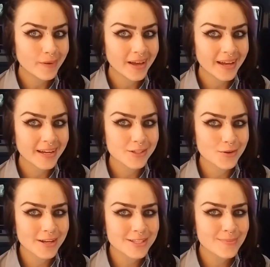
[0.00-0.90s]
my
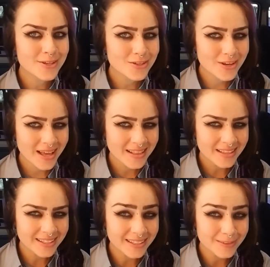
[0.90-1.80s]
transmission had
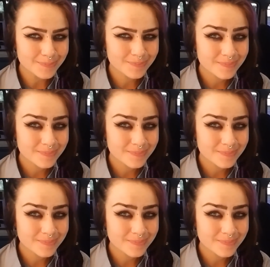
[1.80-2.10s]
that little